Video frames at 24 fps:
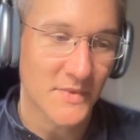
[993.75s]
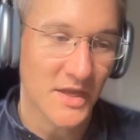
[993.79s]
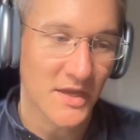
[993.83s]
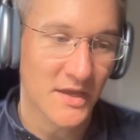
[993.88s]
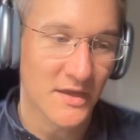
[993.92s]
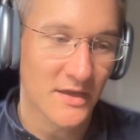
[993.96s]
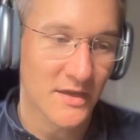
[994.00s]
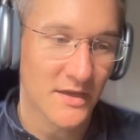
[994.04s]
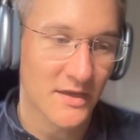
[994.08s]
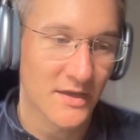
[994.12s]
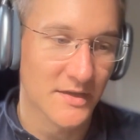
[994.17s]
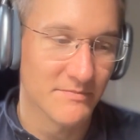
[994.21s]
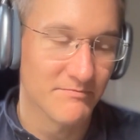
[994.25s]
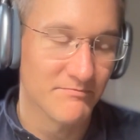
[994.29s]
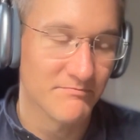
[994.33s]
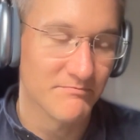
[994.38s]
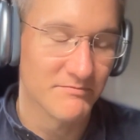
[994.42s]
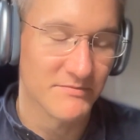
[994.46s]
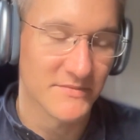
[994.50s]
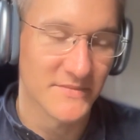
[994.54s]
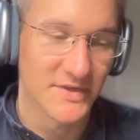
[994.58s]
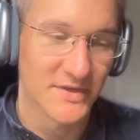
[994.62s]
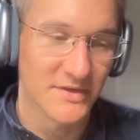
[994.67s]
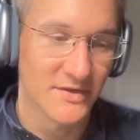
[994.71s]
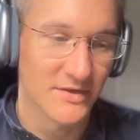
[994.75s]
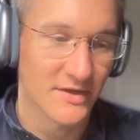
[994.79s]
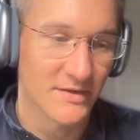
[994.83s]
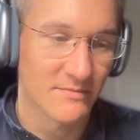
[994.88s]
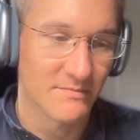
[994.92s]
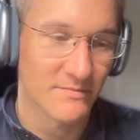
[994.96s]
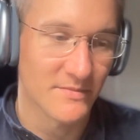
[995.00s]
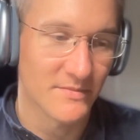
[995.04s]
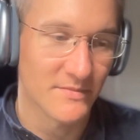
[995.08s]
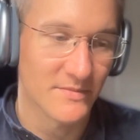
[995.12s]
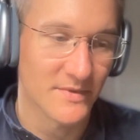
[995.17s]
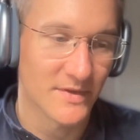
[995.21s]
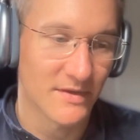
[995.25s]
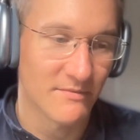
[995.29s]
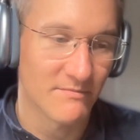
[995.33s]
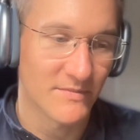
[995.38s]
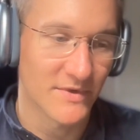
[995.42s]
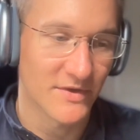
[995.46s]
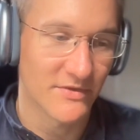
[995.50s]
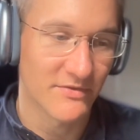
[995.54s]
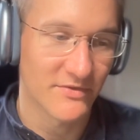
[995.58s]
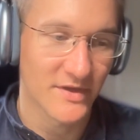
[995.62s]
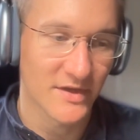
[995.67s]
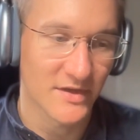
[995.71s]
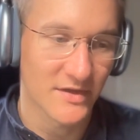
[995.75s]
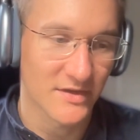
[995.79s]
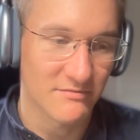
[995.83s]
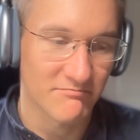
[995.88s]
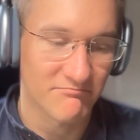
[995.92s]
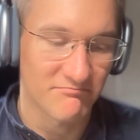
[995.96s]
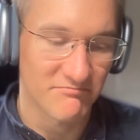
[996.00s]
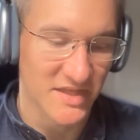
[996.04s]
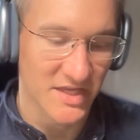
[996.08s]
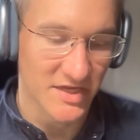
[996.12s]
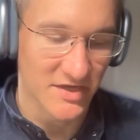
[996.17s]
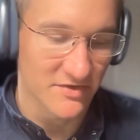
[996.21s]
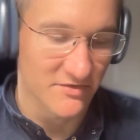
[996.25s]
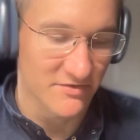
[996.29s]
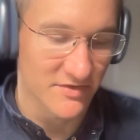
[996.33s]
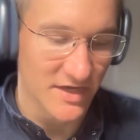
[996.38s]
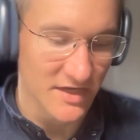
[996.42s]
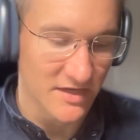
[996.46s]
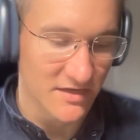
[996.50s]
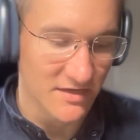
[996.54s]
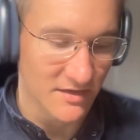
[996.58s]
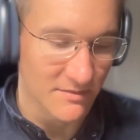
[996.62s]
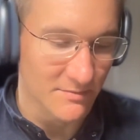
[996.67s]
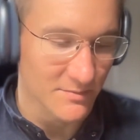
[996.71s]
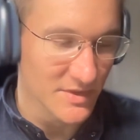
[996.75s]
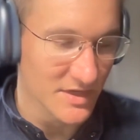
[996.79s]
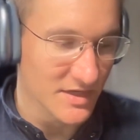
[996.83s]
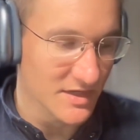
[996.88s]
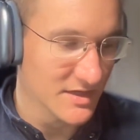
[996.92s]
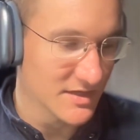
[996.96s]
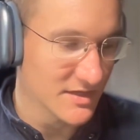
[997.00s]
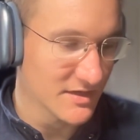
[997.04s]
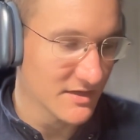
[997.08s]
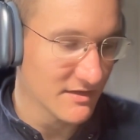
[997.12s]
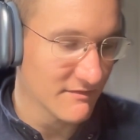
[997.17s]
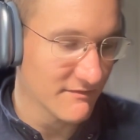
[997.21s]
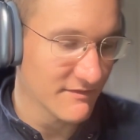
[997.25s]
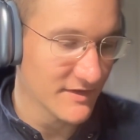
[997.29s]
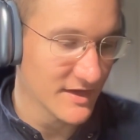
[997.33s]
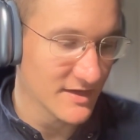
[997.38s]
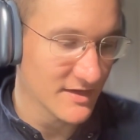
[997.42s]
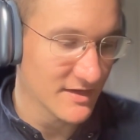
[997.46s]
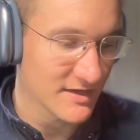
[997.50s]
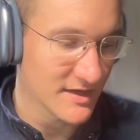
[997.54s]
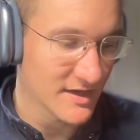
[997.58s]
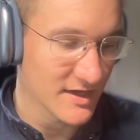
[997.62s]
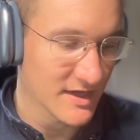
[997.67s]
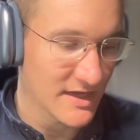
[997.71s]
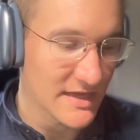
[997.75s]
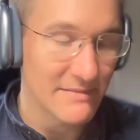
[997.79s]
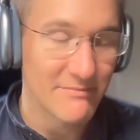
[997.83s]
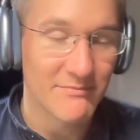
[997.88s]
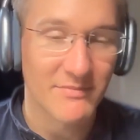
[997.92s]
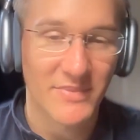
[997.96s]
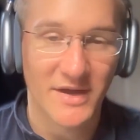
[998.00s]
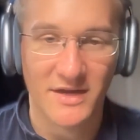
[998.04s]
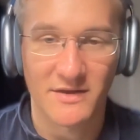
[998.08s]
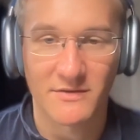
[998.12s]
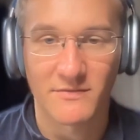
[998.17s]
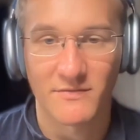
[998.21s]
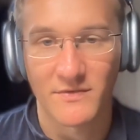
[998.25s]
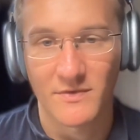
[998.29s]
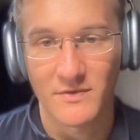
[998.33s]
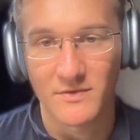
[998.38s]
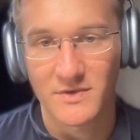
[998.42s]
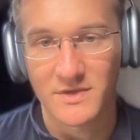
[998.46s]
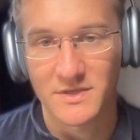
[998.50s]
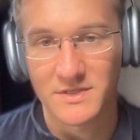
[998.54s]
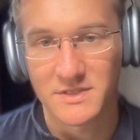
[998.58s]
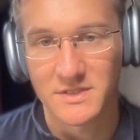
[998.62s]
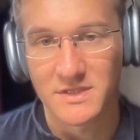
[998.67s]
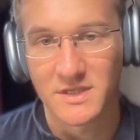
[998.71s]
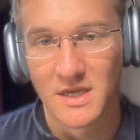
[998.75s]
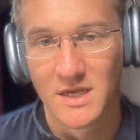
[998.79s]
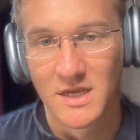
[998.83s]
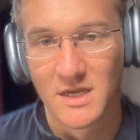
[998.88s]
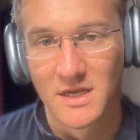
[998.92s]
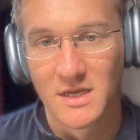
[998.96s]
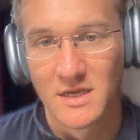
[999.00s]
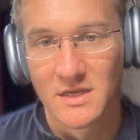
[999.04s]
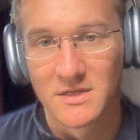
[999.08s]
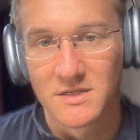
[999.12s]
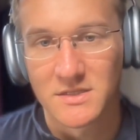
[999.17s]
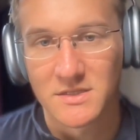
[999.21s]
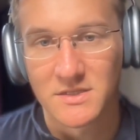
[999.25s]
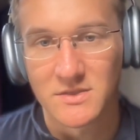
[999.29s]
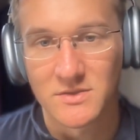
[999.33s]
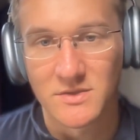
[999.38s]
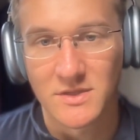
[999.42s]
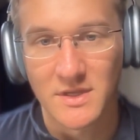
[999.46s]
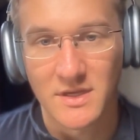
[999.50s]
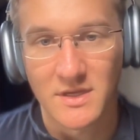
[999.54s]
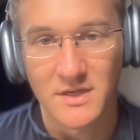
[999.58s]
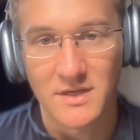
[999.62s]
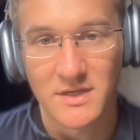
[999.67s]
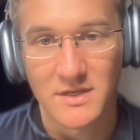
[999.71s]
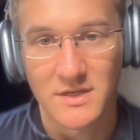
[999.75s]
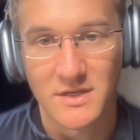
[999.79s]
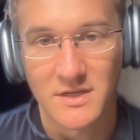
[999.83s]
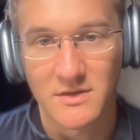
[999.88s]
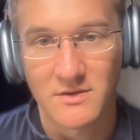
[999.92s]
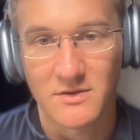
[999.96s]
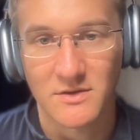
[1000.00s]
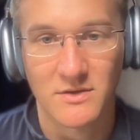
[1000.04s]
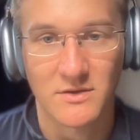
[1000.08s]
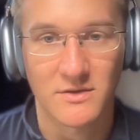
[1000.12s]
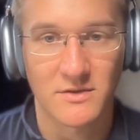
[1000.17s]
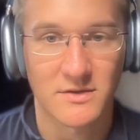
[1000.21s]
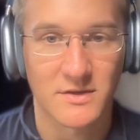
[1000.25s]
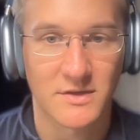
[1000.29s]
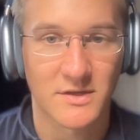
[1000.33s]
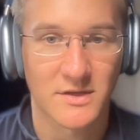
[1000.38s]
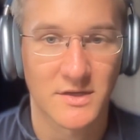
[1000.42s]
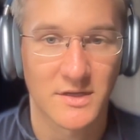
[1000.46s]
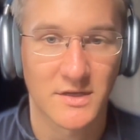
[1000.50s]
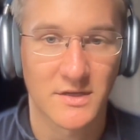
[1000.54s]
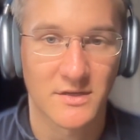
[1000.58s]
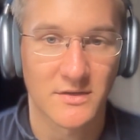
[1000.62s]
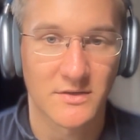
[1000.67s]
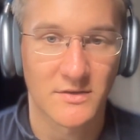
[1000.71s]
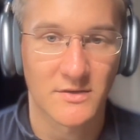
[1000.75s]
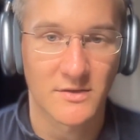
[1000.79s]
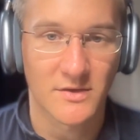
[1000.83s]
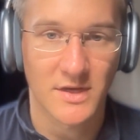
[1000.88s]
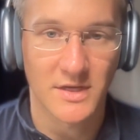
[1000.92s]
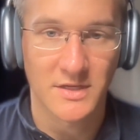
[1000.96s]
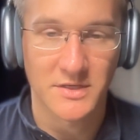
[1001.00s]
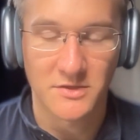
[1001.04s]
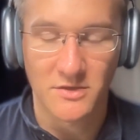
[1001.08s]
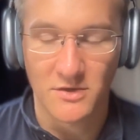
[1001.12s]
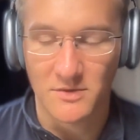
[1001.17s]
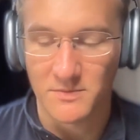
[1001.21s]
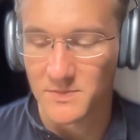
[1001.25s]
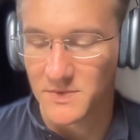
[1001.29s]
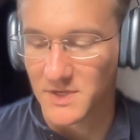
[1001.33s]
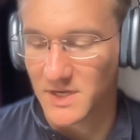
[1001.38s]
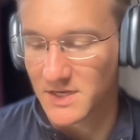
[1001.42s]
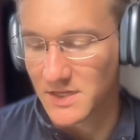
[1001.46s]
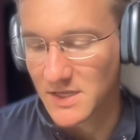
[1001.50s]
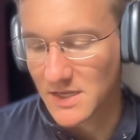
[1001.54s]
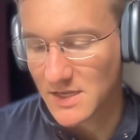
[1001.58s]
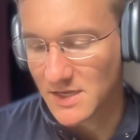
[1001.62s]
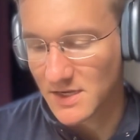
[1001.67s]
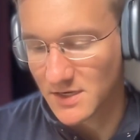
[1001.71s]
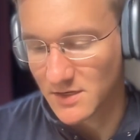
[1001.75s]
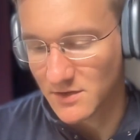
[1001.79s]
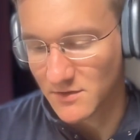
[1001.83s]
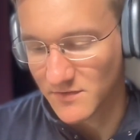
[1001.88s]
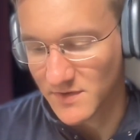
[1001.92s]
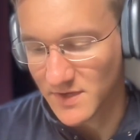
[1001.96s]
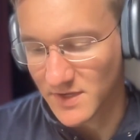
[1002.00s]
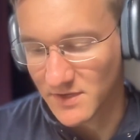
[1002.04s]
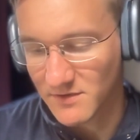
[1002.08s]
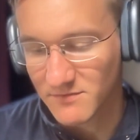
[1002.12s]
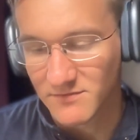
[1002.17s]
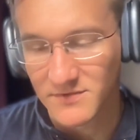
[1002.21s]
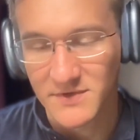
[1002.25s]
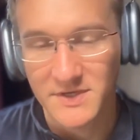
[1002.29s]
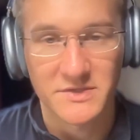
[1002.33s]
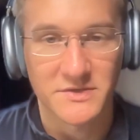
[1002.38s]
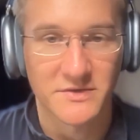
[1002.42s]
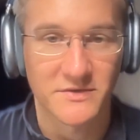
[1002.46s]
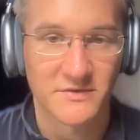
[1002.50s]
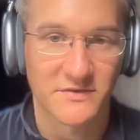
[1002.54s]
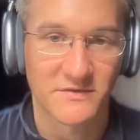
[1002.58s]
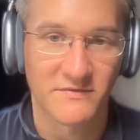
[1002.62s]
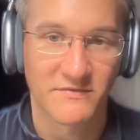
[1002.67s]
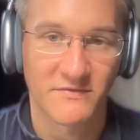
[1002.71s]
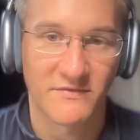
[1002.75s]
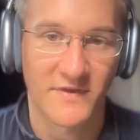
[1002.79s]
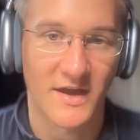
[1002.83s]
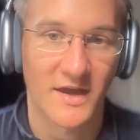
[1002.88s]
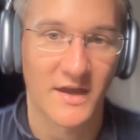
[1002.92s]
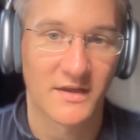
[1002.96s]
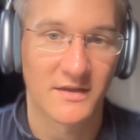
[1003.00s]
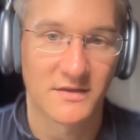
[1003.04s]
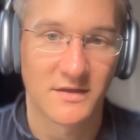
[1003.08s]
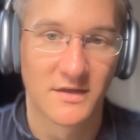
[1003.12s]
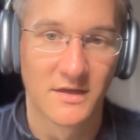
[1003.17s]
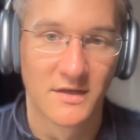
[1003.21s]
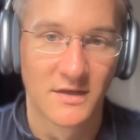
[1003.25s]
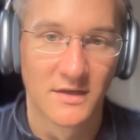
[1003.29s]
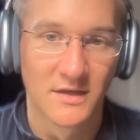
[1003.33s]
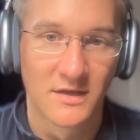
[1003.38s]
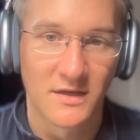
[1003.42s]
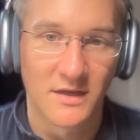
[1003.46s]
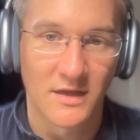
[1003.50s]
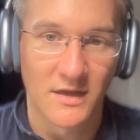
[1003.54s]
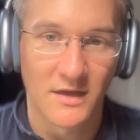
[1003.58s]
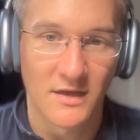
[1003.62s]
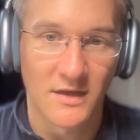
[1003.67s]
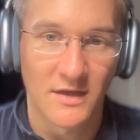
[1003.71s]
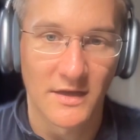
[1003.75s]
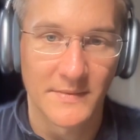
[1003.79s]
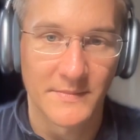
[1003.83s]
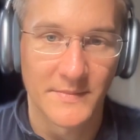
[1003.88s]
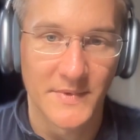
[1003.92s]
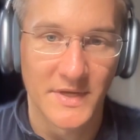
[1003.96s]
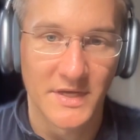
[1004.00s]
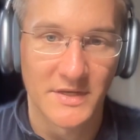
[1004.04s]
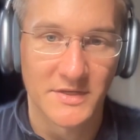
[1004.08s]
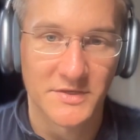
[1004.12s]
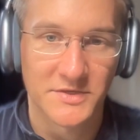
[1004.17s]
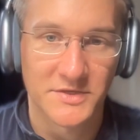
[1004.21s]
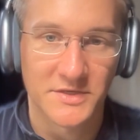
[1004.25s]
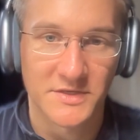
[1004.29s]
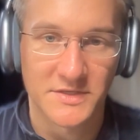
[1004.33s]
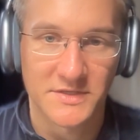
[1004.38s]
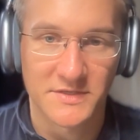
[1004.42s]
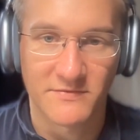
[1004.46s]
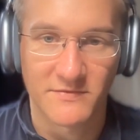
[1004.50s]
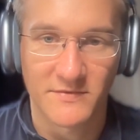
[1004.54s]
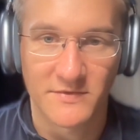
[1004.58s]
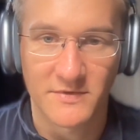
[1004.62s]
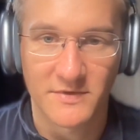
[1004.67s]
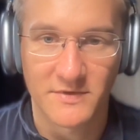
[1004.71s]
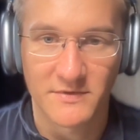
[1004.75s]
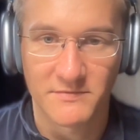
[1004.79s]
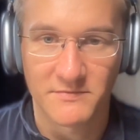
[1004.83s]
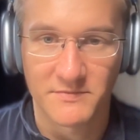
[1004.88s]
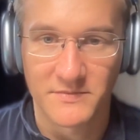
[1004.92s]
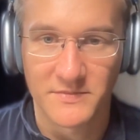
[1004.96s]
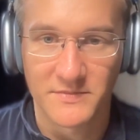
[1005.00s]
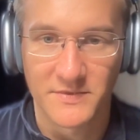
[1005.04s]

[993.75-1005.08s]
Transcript: I think they're a great company that are very like impact focused. So they're not gonna, adopt any kind of like research fad just for the